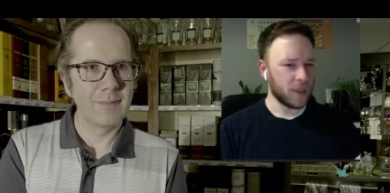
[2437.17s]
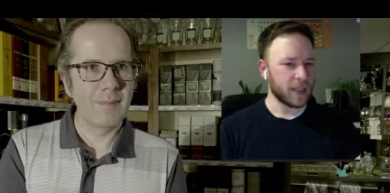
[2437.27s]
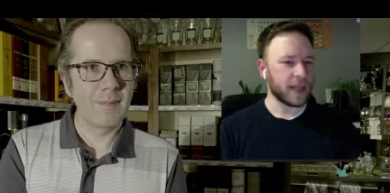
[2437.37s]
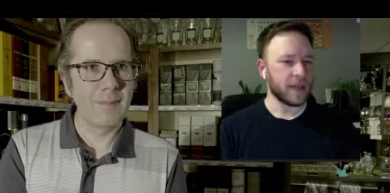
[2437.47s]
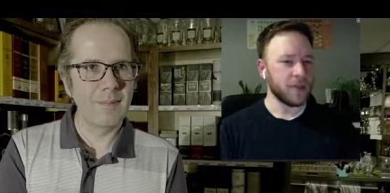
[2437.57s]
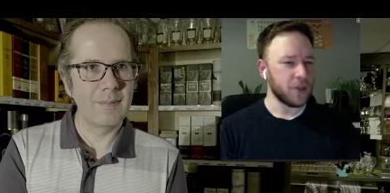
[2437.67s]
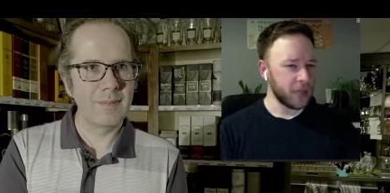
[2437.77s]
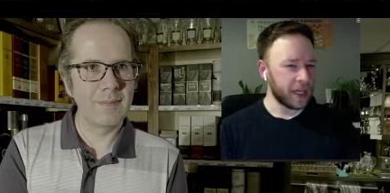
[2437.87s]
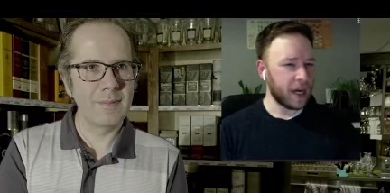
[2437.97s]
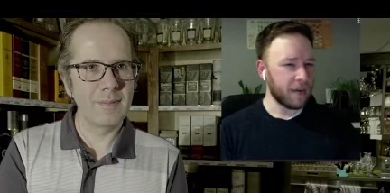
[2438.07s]
Speaker 1: hold on a
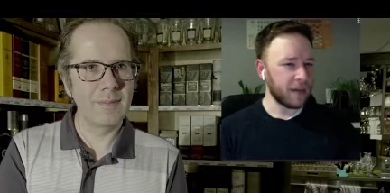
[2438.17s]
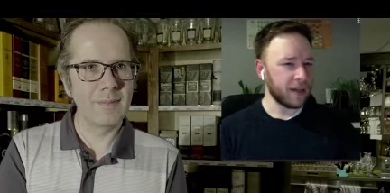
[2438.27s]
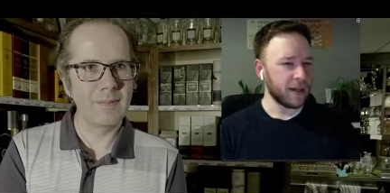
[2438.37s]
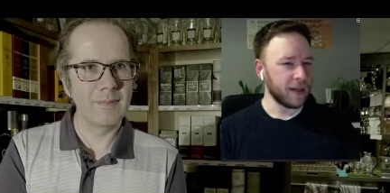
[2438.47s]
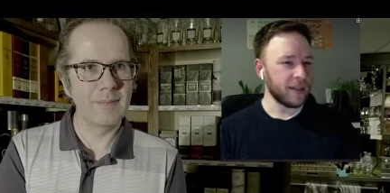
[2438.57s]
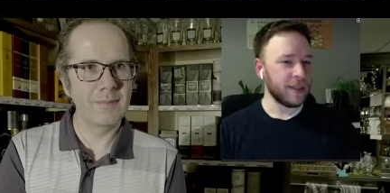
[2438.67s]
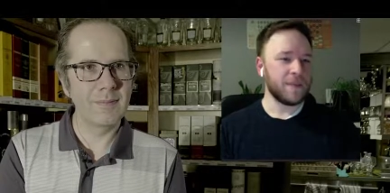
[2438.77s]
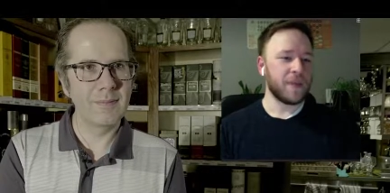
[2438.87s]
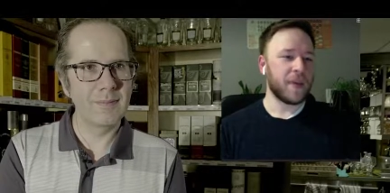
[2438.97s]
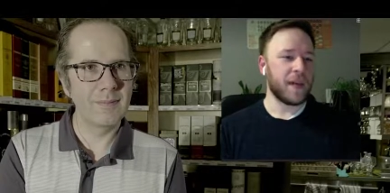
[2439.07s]
second, do you drink coffee at
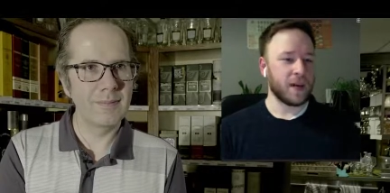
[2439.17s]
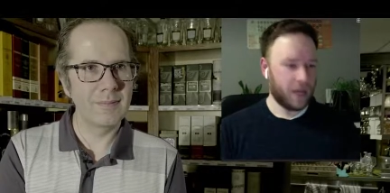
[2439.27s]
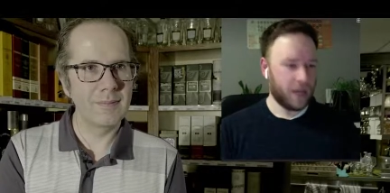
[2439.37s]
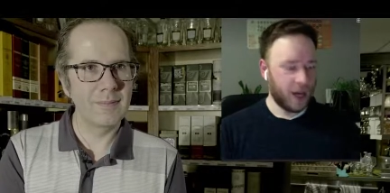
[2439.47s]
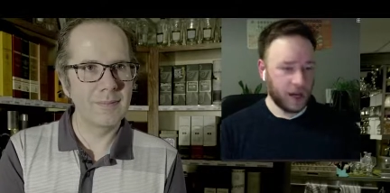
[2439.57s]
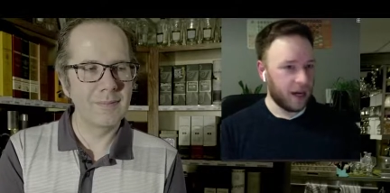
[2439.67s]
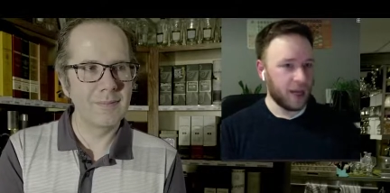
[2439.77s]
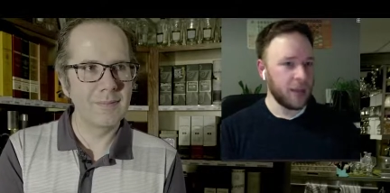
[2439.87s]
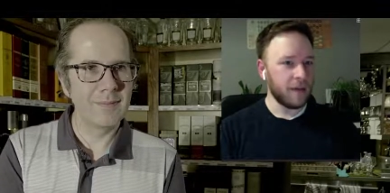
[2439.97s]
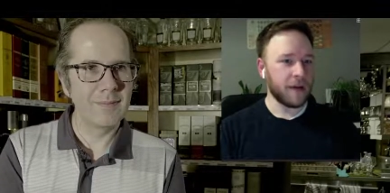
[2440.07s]
all? And they go, yeah,
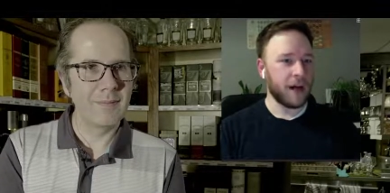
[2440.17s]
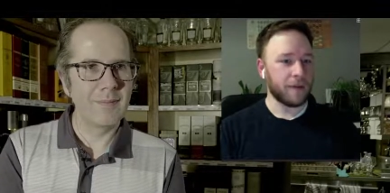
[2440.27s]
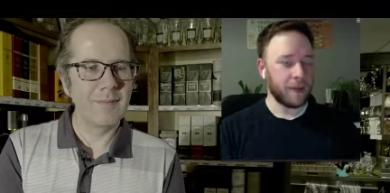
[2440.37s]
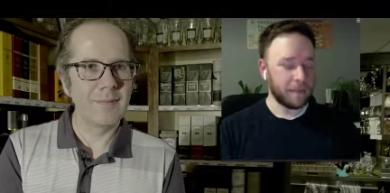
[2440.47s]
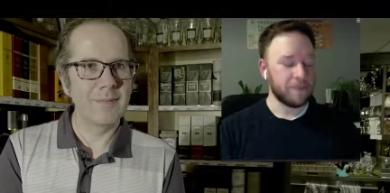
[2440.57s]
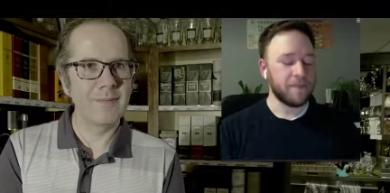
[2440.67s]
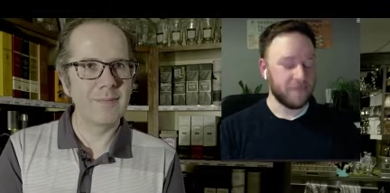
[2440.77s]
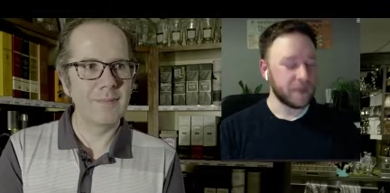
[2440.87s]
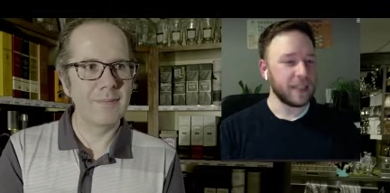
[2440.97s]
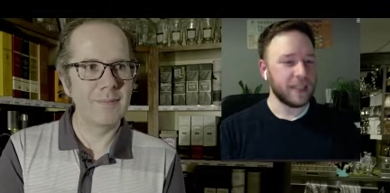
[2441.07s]
I, lo- I love coffee.
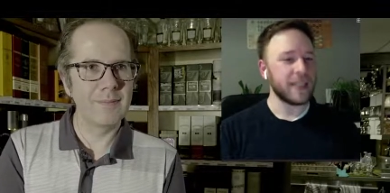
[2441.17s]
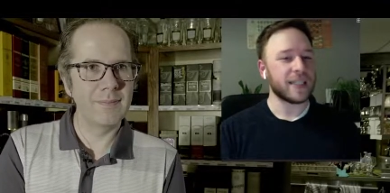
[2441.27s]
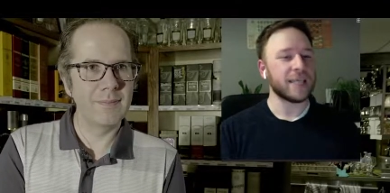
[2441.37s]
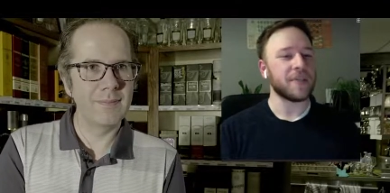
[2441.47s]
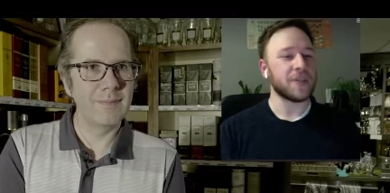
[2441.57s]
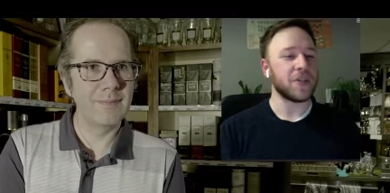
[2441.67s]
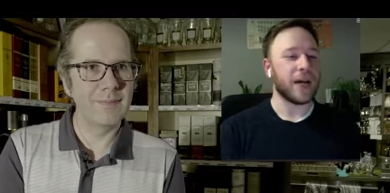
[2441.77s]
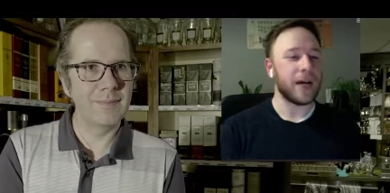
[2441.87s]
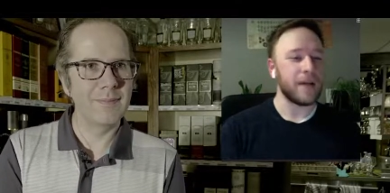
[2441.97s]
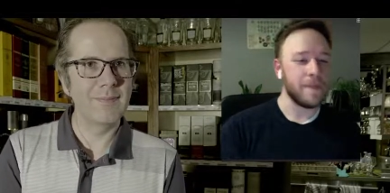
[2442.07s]
Let's give
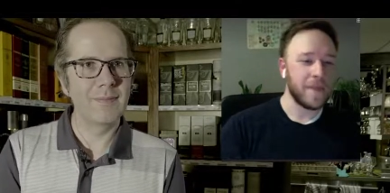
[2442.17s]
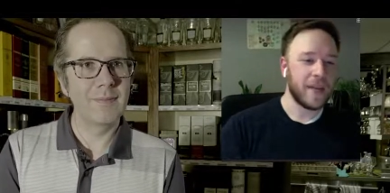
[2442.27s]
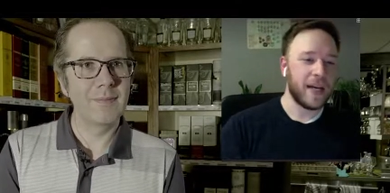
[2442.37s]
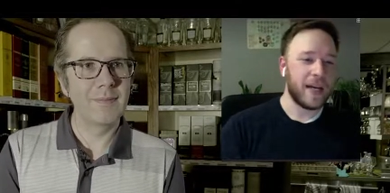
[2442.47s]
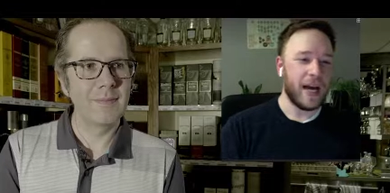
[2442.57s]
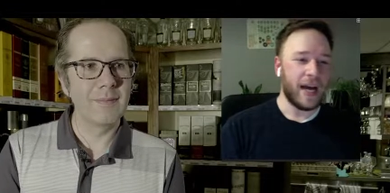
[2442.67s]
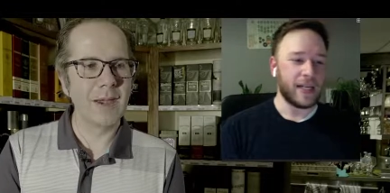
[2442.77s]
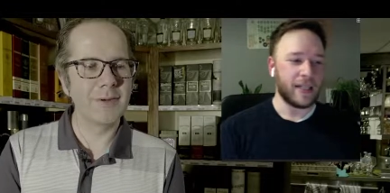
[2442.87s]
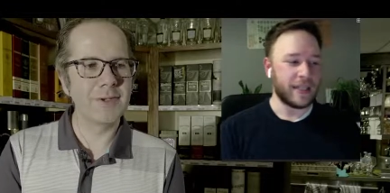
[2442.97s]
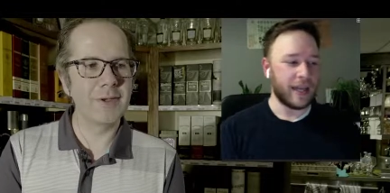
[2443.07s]
this a try.
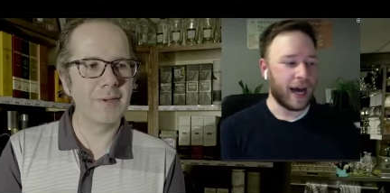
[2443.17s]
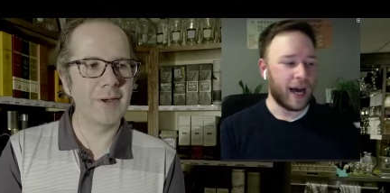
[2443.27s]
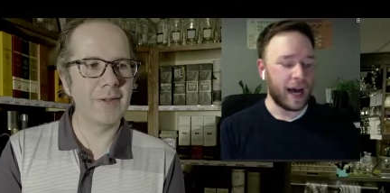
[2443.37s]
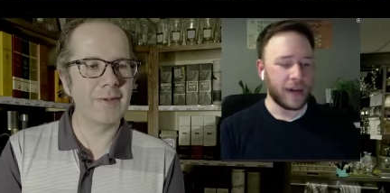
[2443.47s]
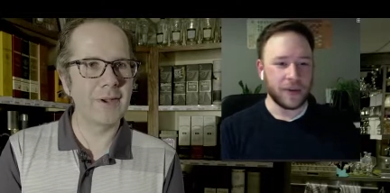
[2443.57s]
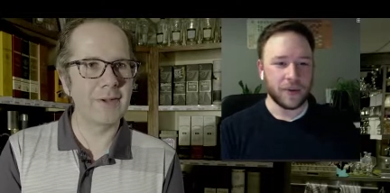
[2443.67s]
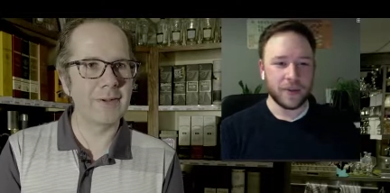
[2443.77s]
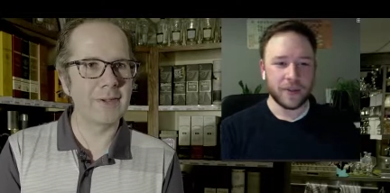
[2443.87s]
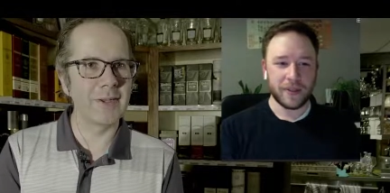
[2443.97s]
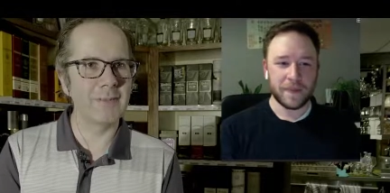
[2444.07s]
Speaker 2: I usually and, go the other uh,
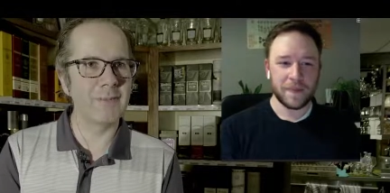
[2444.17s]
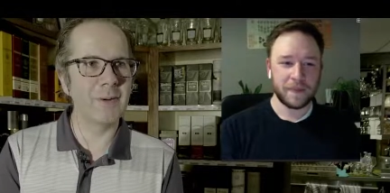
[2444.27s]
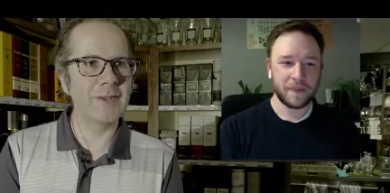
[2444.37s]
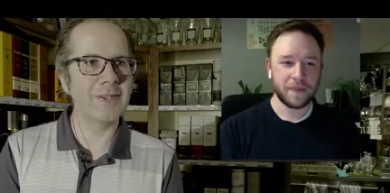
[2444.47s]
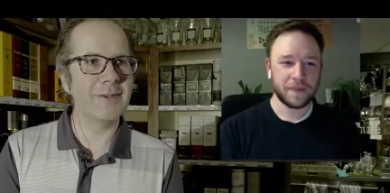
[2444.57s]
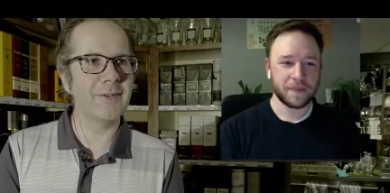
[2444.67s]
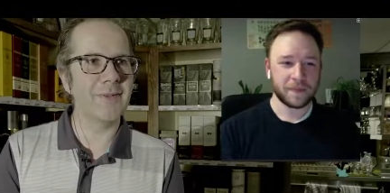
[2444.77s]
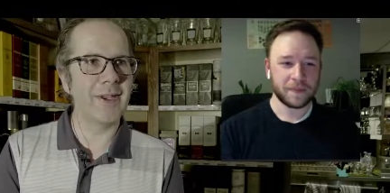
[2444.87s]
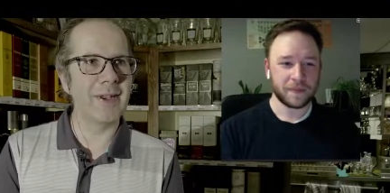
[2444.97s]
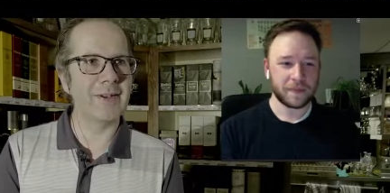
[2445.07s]
angle. like, what stuff have
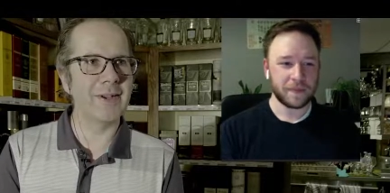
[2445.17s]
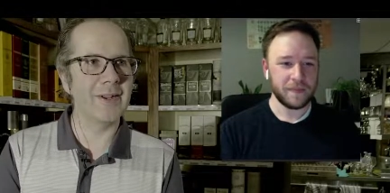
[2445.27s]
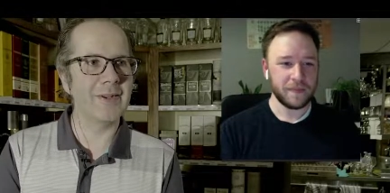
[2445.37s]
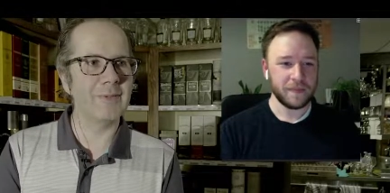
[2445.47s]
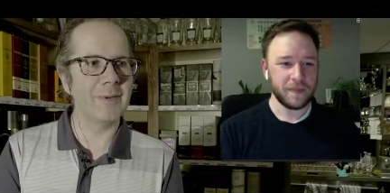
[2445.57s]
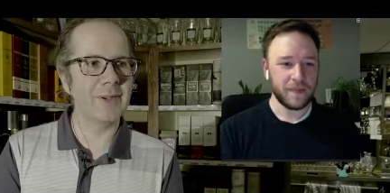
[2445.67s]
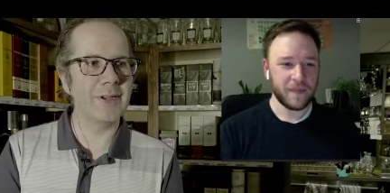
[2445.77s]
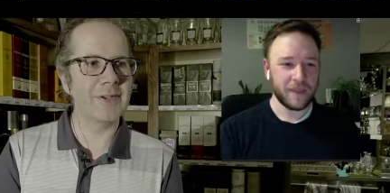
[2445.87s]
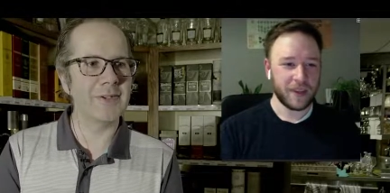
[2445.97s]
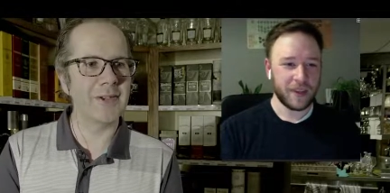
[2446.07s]
you had? Guinness? Well,
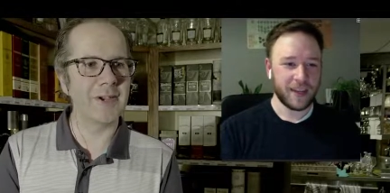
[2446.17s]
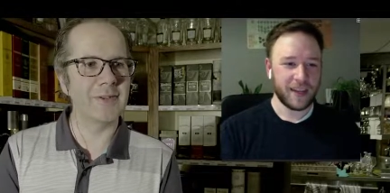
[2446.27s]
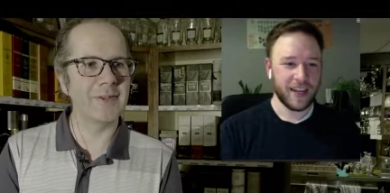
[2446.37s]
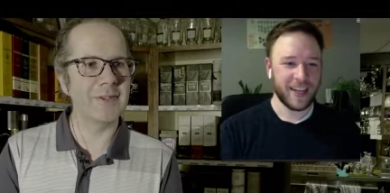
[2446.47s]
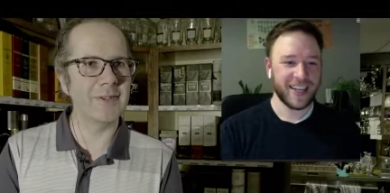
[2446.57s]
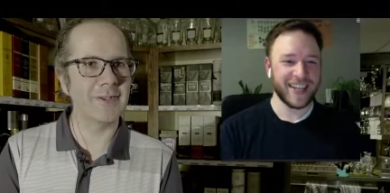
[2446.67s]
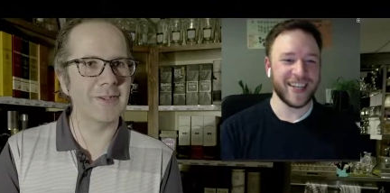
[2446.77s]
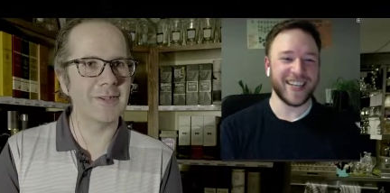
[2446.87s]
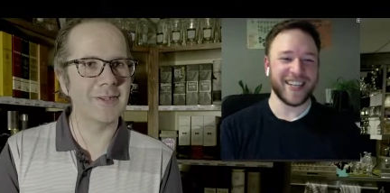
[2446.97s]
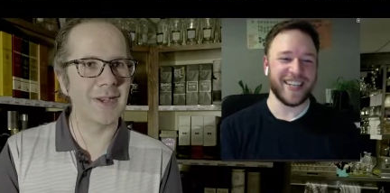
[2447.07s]
Guinness sucks. This
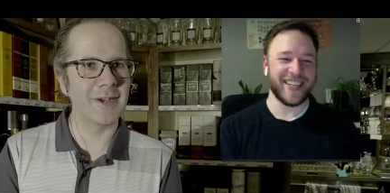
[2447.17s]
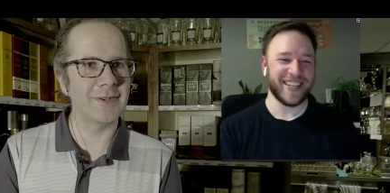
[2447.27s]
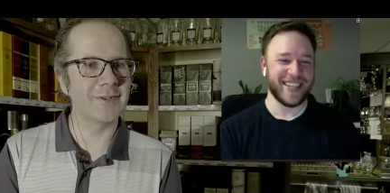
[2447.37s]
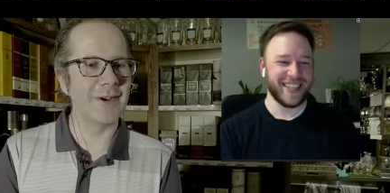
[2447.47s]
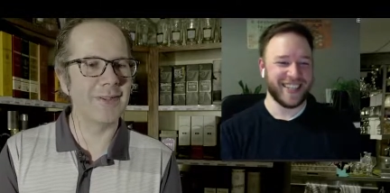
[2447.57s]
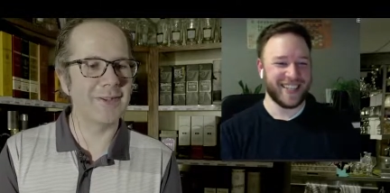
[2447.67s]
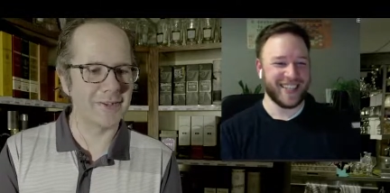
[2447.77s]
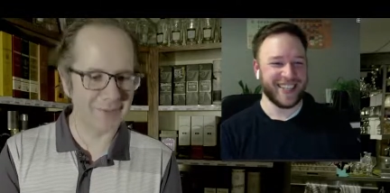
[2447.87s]
doesn't suck. Try this.